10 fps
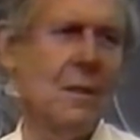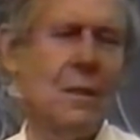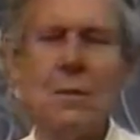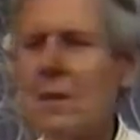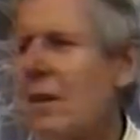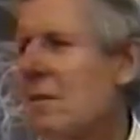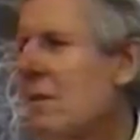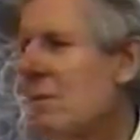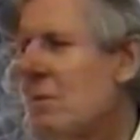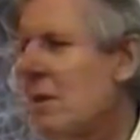It's not
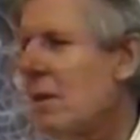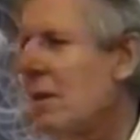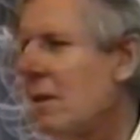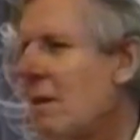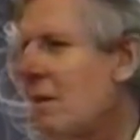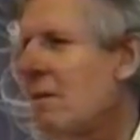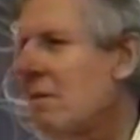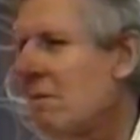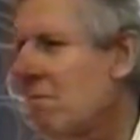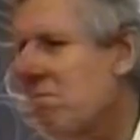that we
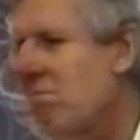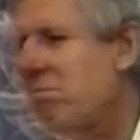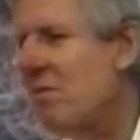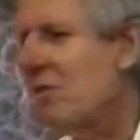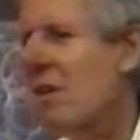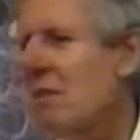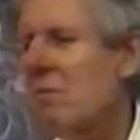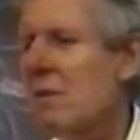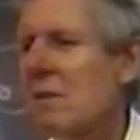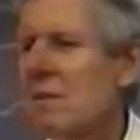are
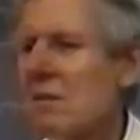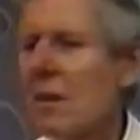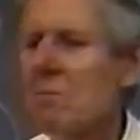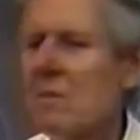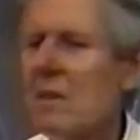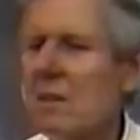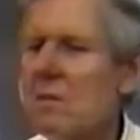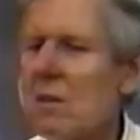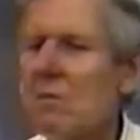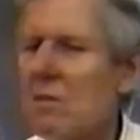discovering
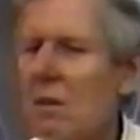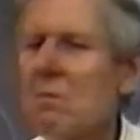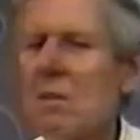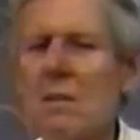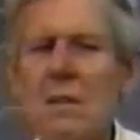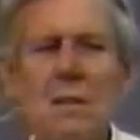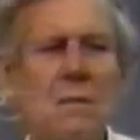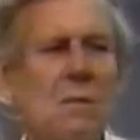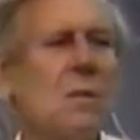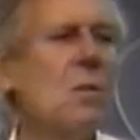something so
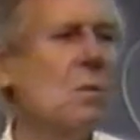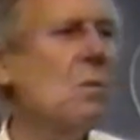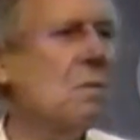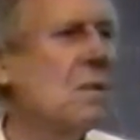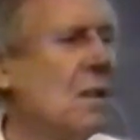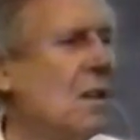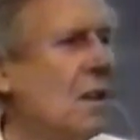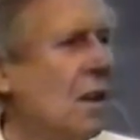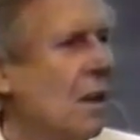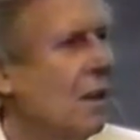totally new,
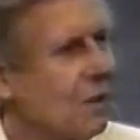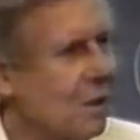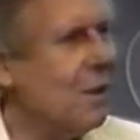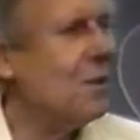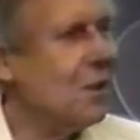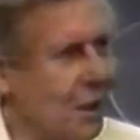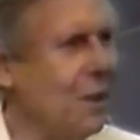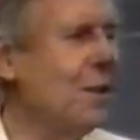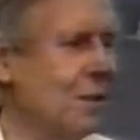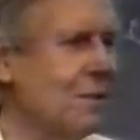and that
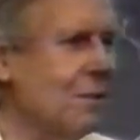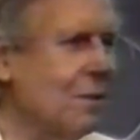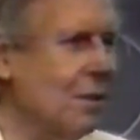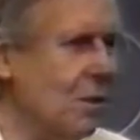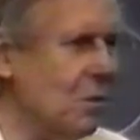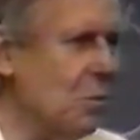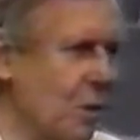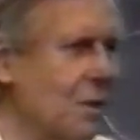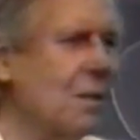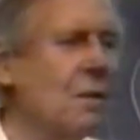again is
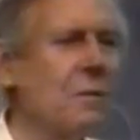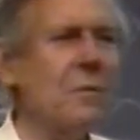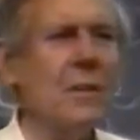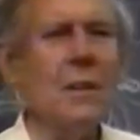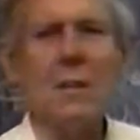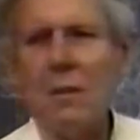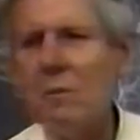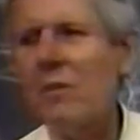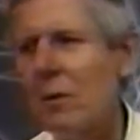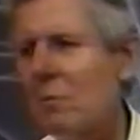one of the
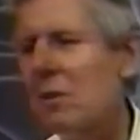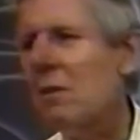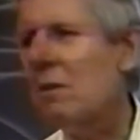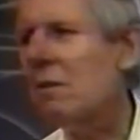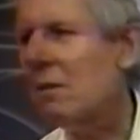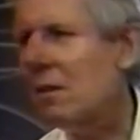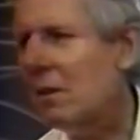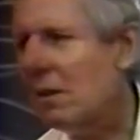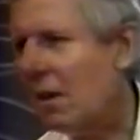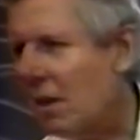
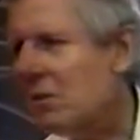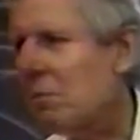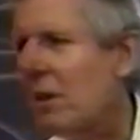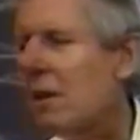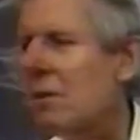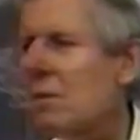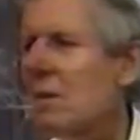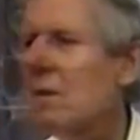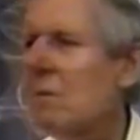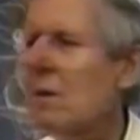confirmatory aspects
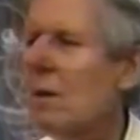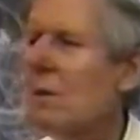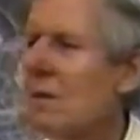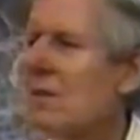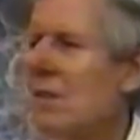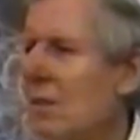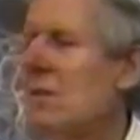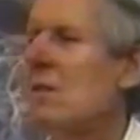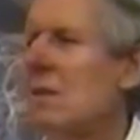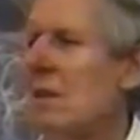of the
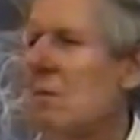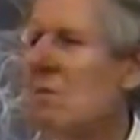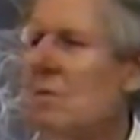authenticity